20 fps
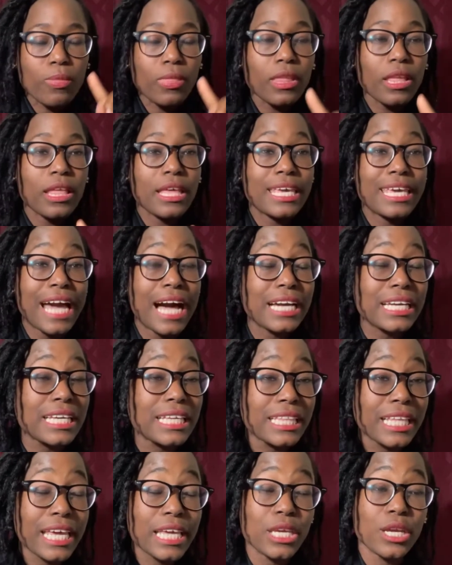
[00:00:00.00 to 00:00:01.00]

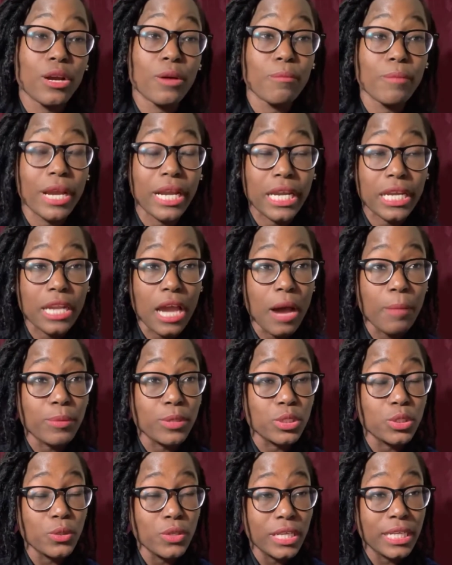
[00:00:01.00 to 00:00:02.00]
calculate your American
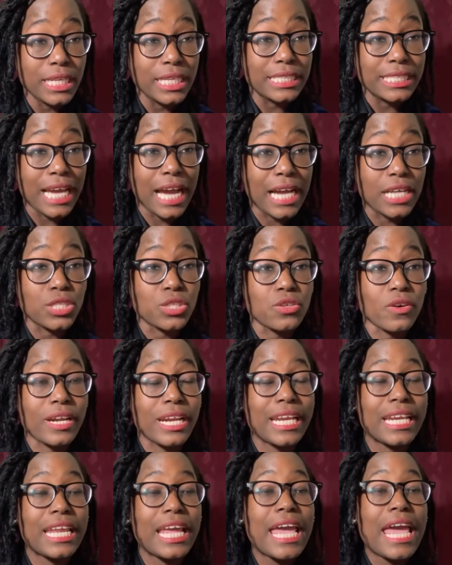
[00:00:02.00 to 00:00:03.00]
Opportunity Tax
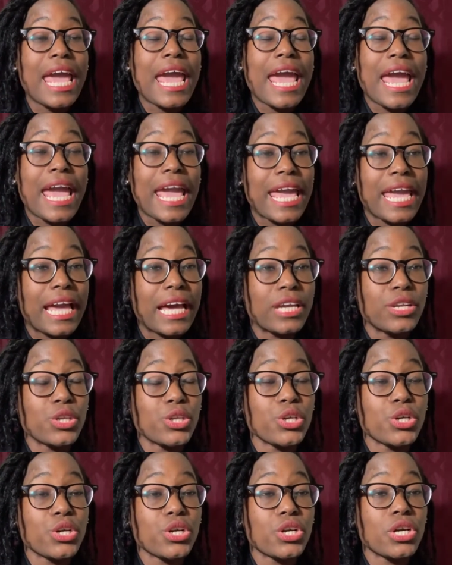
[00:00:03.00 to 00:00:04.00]
Credit and
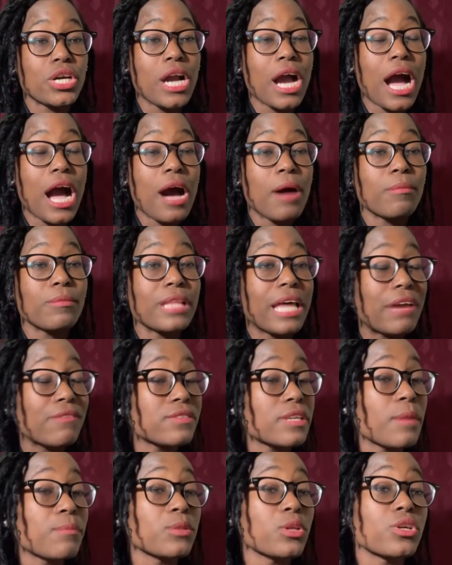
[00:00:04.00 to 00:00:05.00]
your
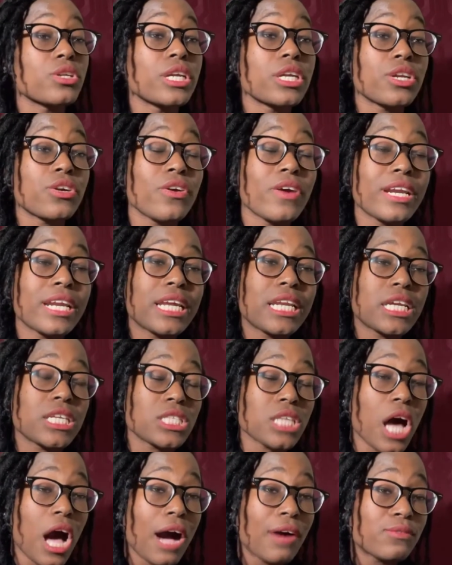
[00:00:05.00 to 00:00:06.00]
lifetime learning credit is
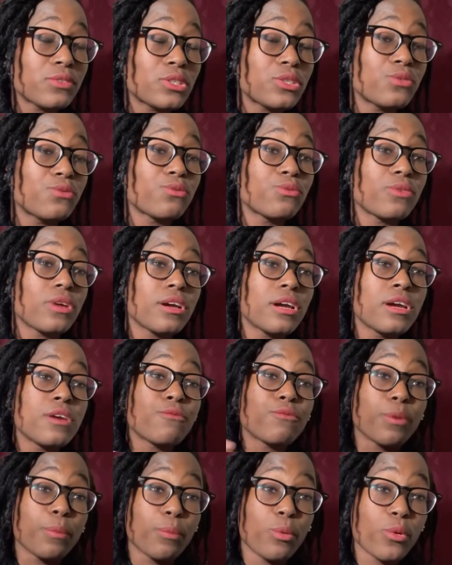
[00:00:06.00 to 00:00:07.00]
often
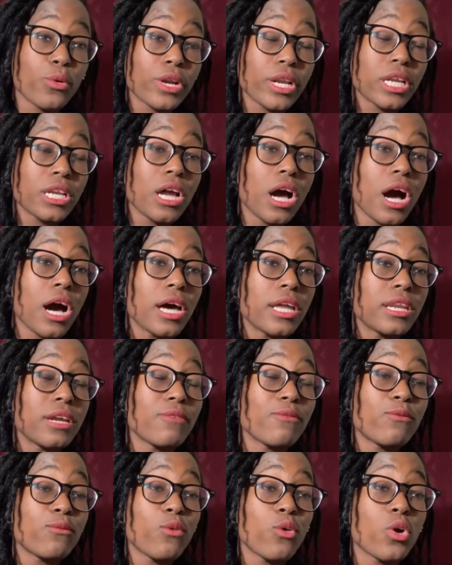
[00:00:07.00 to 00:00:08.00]
reported on
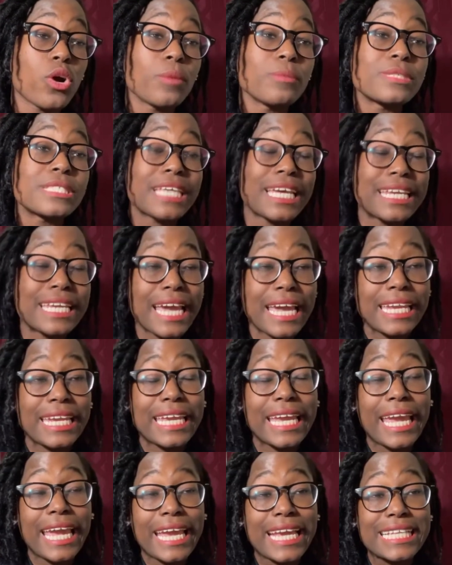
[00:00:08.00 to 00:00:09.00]
Form
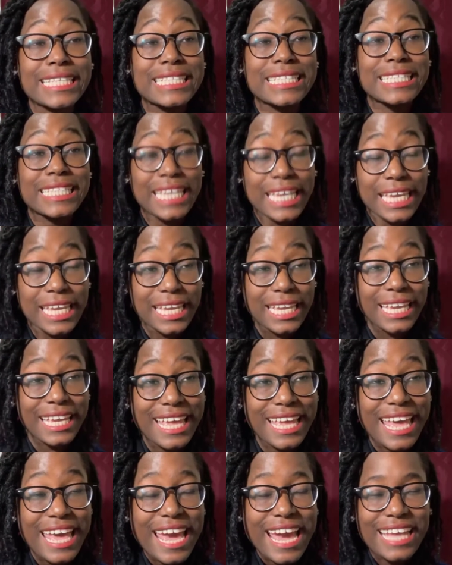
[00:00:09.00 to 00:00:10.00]
1098-T,
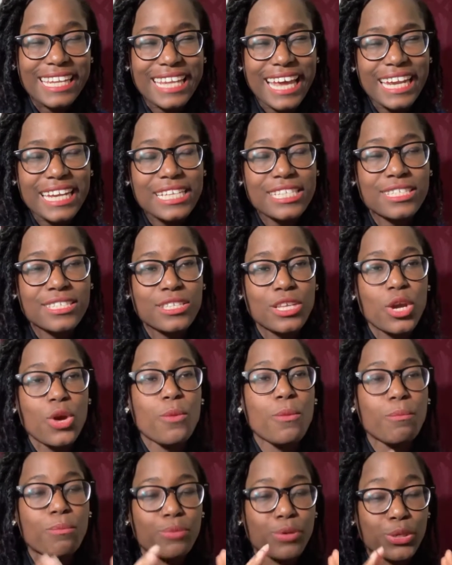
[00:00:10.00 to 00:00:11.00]
and that is
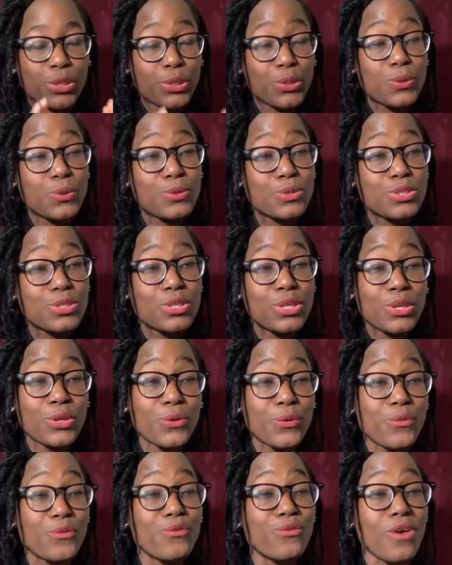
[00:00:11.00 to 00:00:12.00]
produced to you
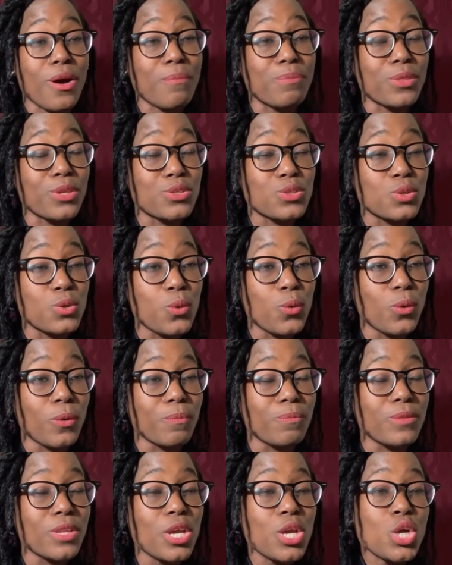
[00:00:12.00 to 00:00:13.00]
from the school.
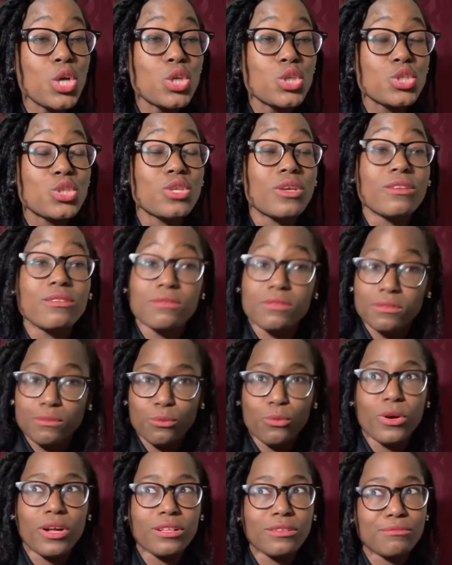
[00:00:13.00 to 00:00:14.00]
So,
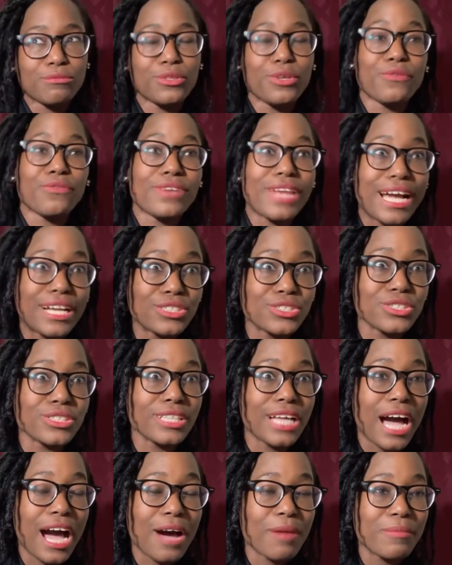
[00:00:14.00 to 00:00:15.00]
well, your financial
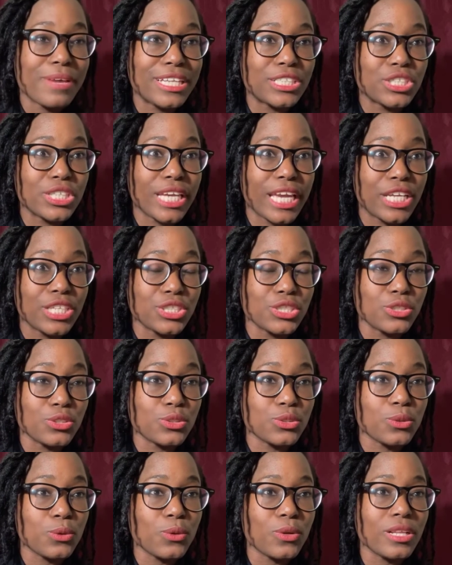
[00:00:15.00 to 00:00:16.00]
education
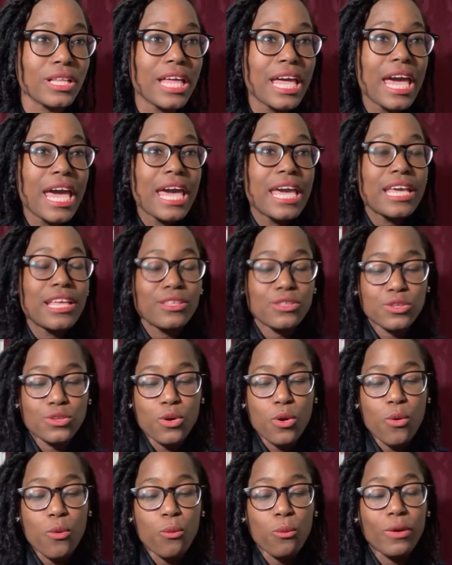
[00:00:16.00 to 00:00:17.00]
school. So
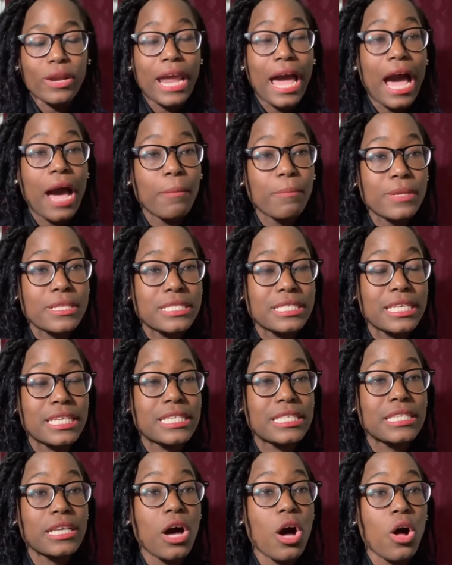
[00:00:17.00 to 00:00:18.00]
what happens
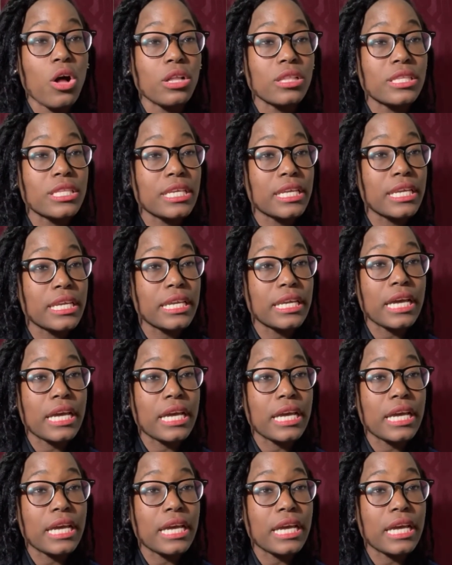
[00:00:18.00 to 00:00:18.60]
is all the